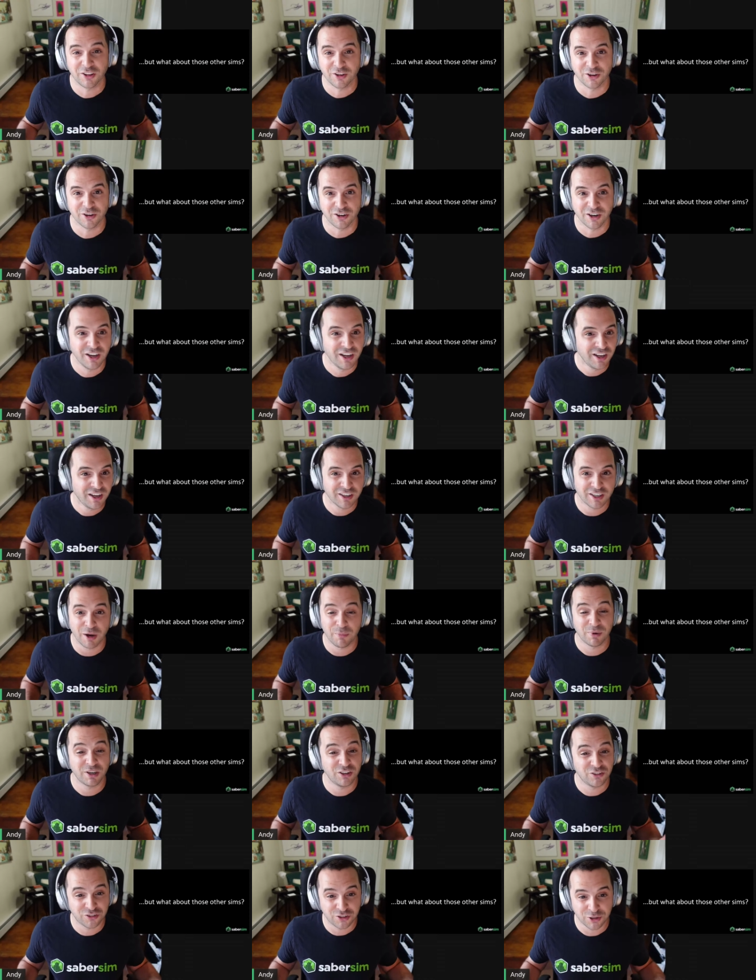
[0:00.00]
other
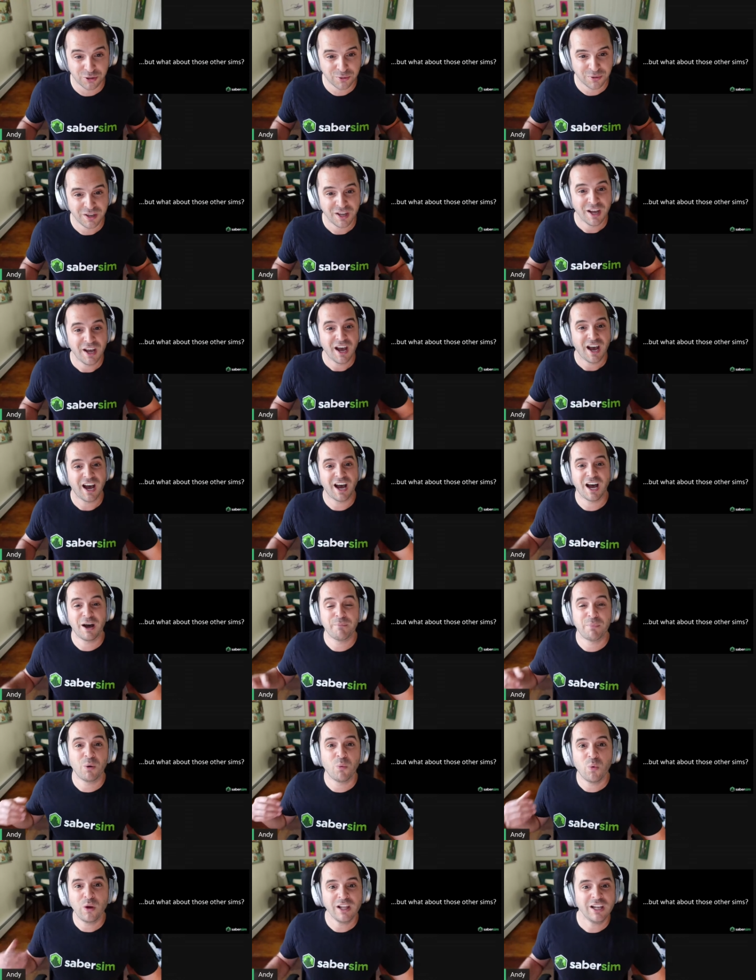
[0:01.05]
companies do.
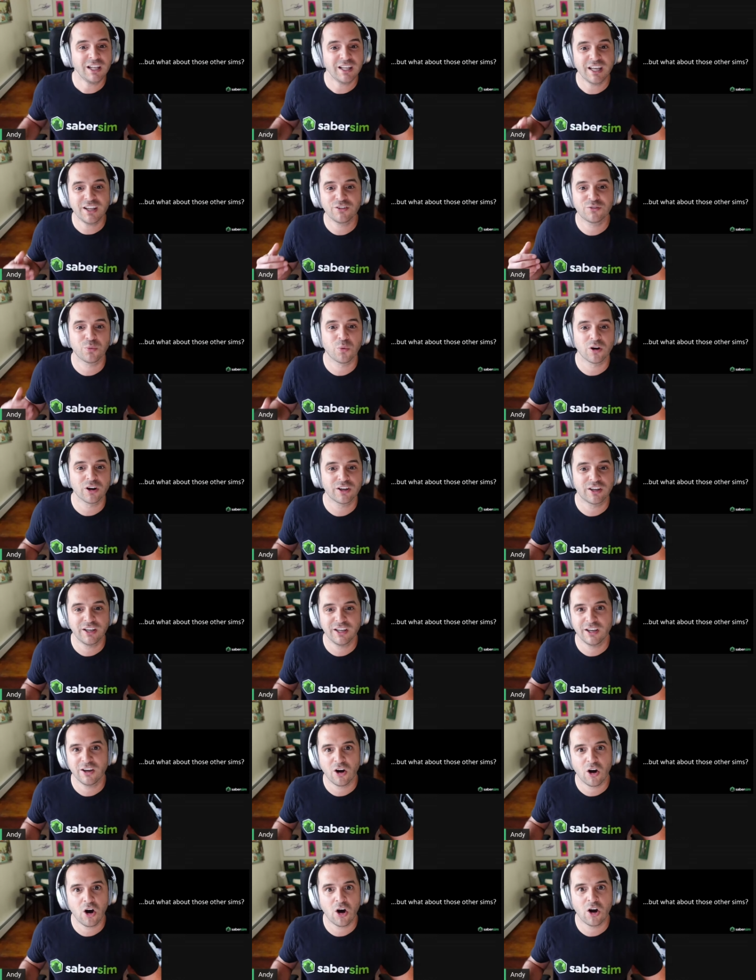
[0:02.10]
But Will is
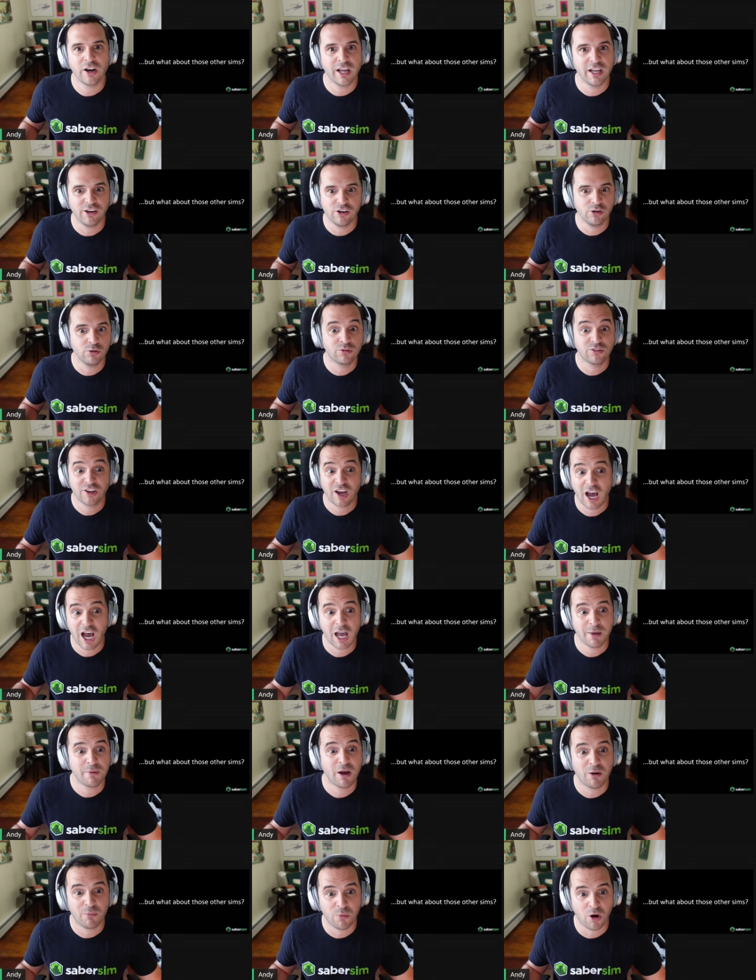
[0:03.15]
working on a new
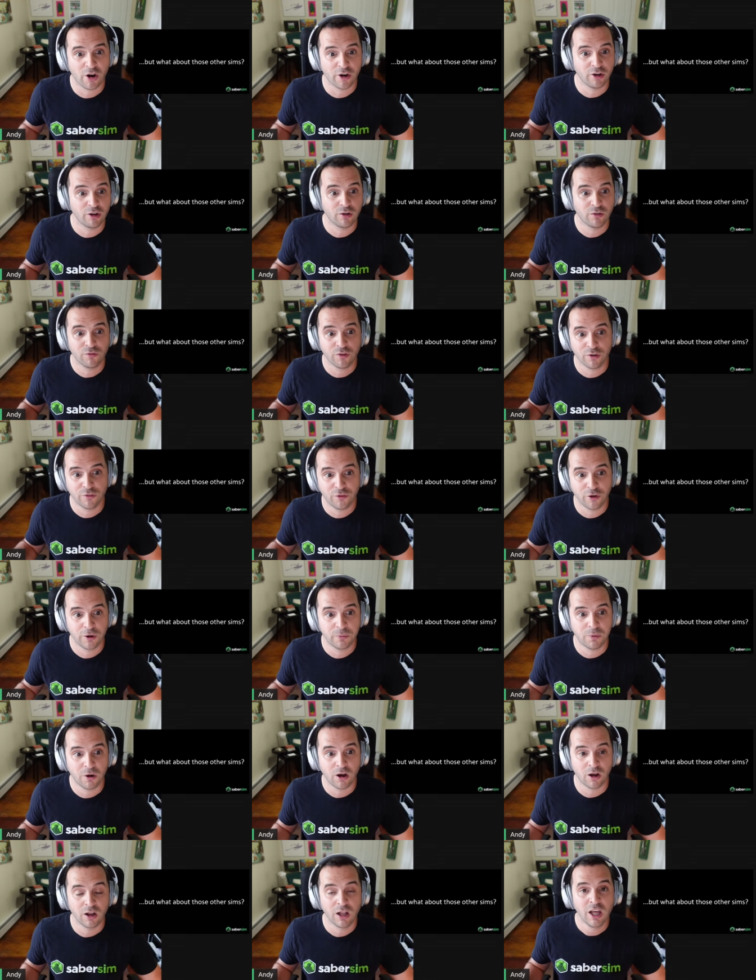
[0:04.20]
timeout model for
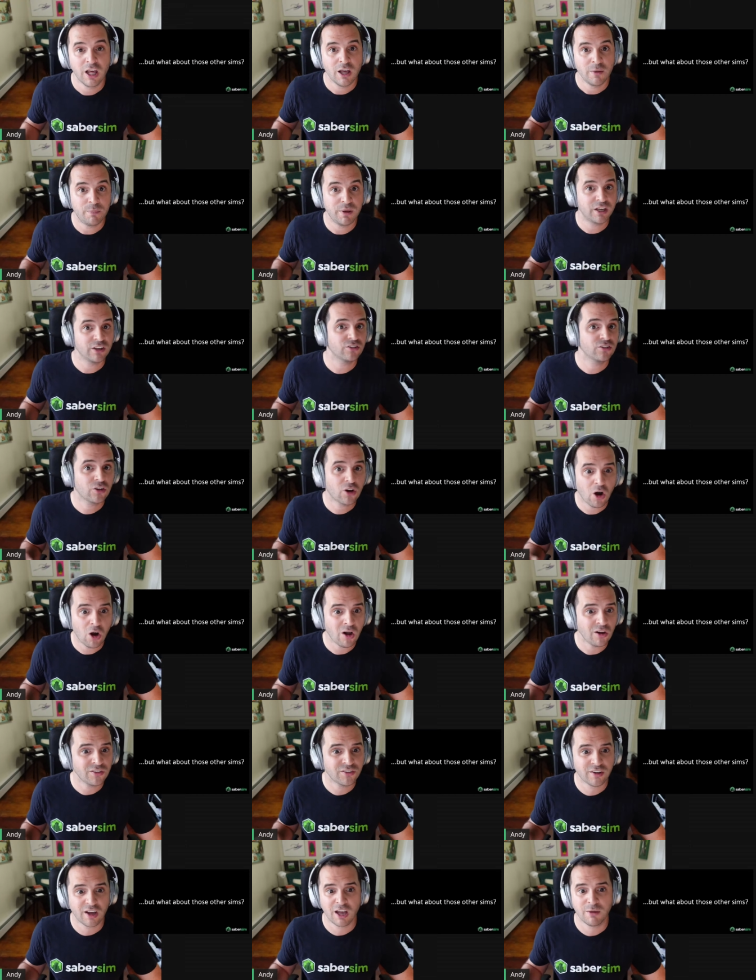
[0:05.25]
football because
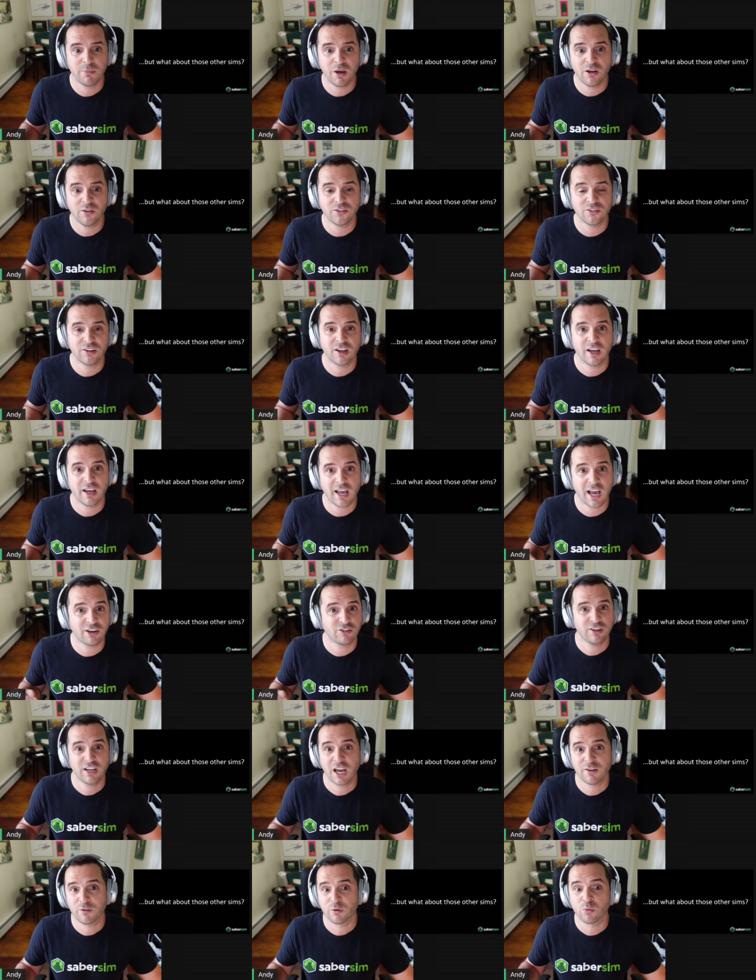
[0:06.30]
called timeouts
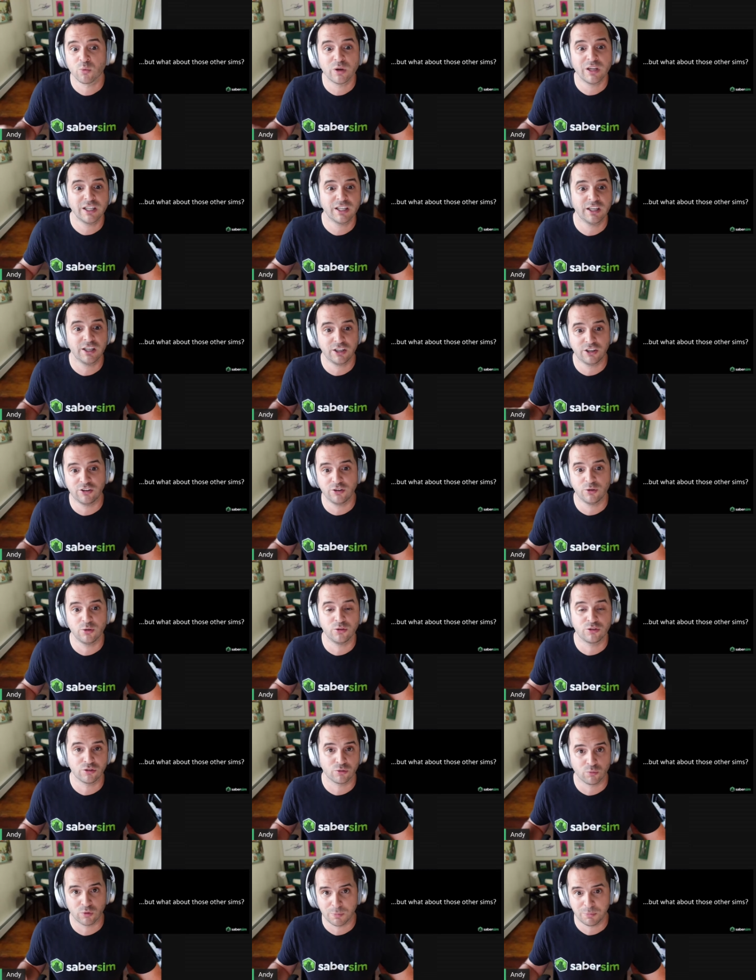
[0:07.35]
actually have a really
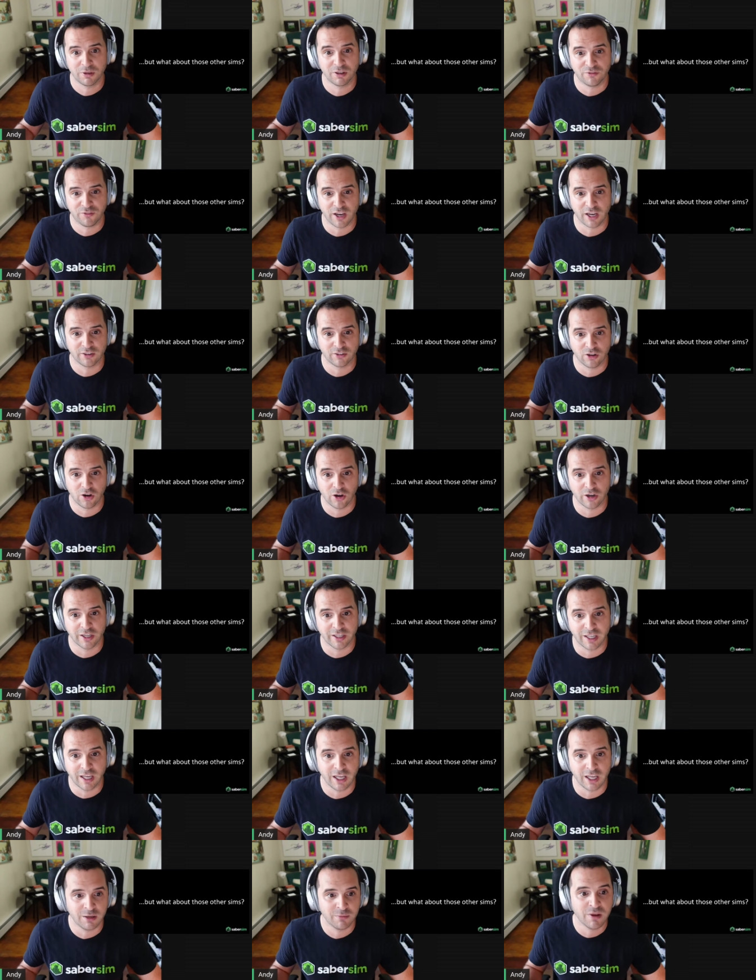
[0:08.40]
huge ripple effect on a
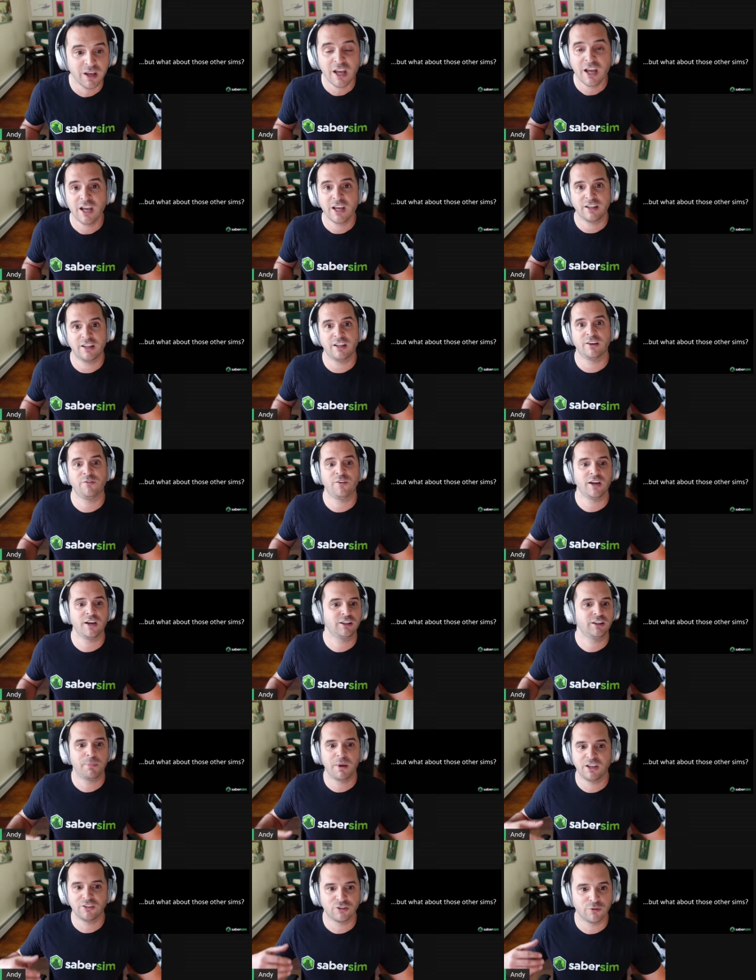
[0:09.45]
game. They affect
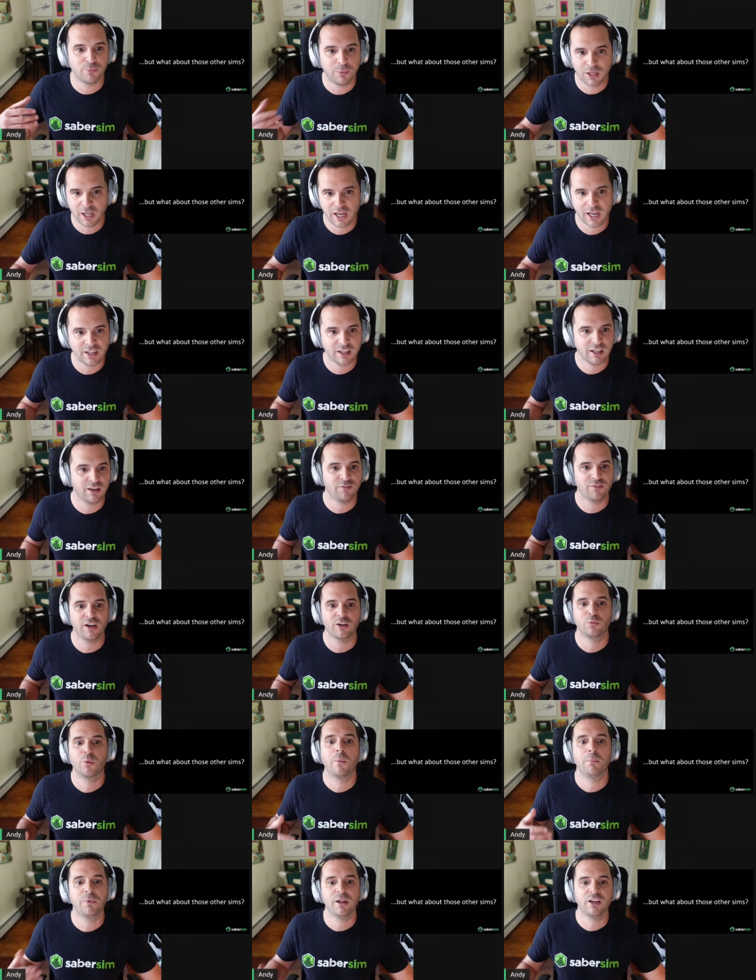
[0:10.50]
the pace of play. They
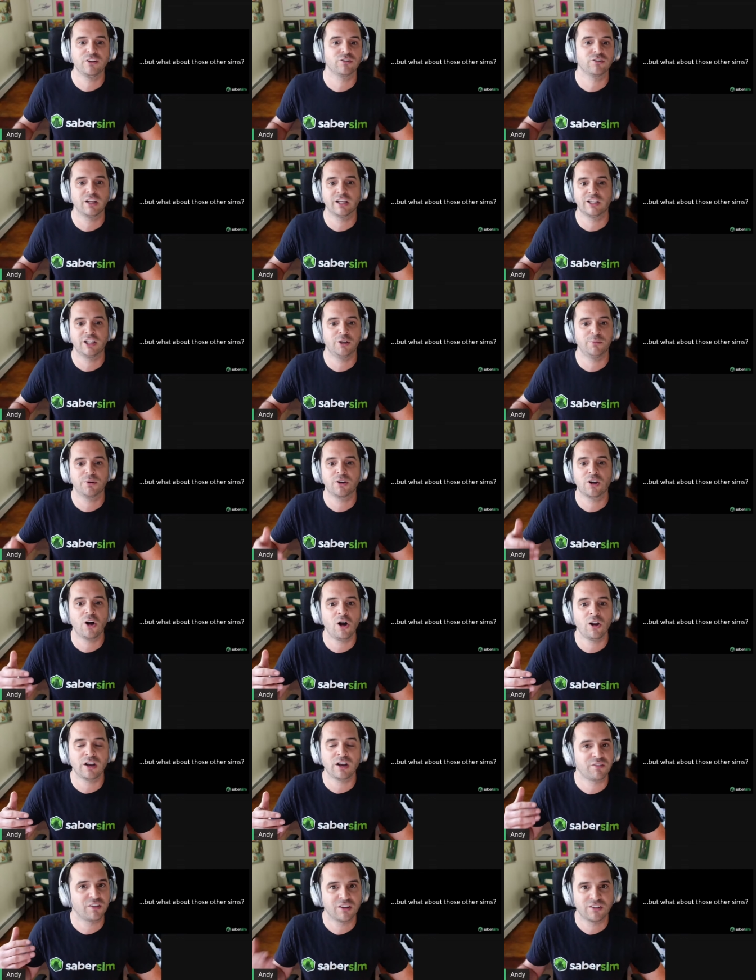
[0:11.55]
affect what plays are likely to be
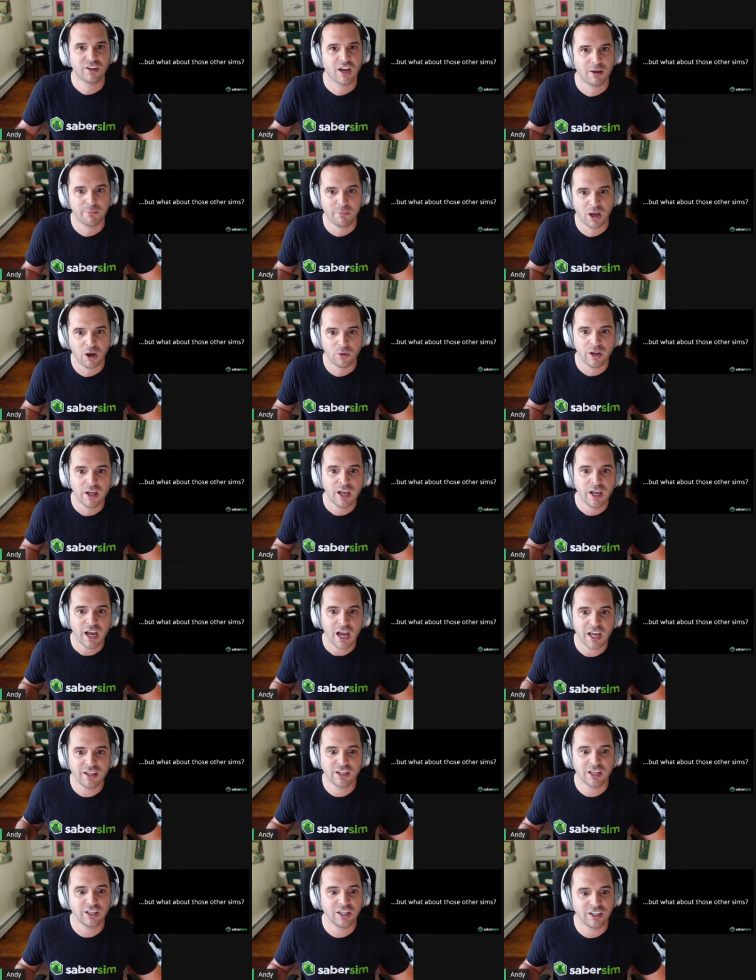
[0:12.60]
called after the timeout,
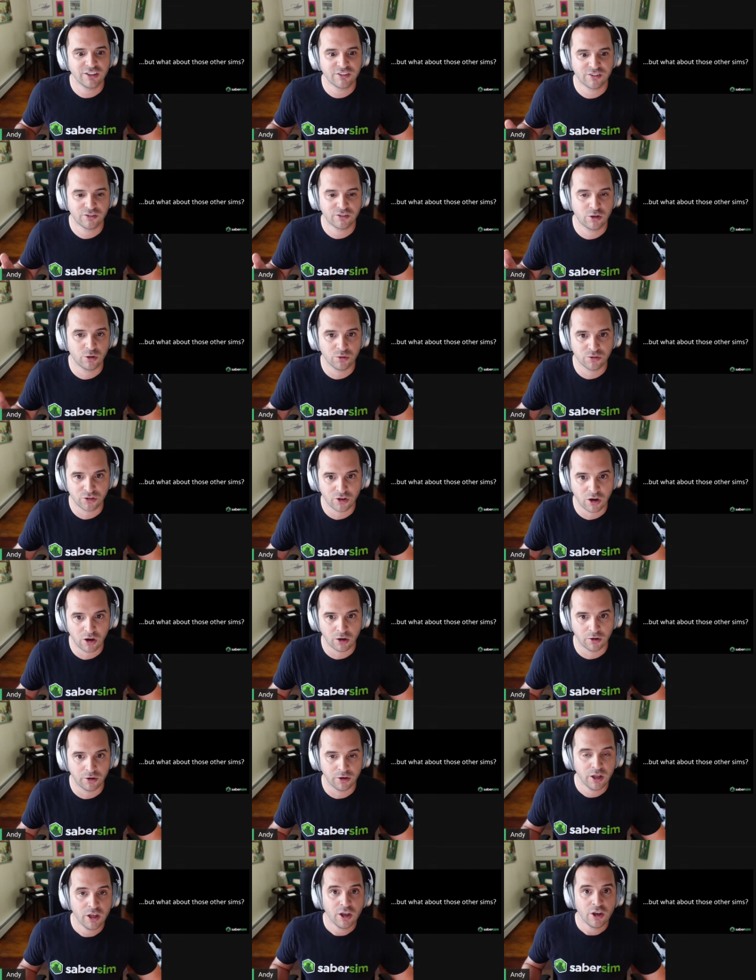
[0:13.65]
and the list goes
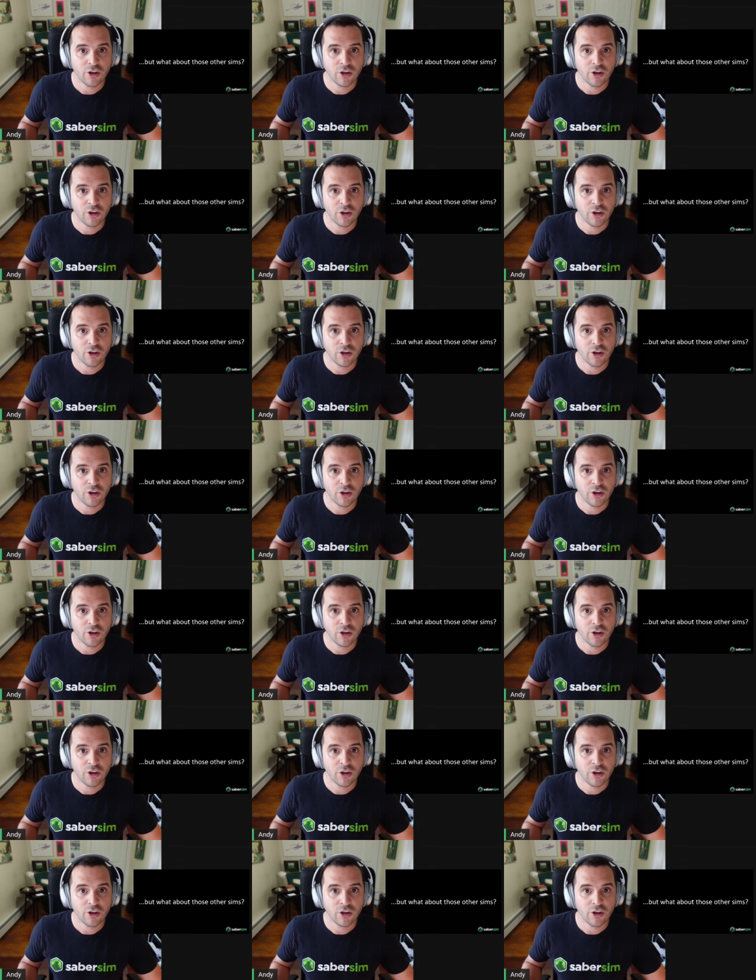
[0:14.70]
on.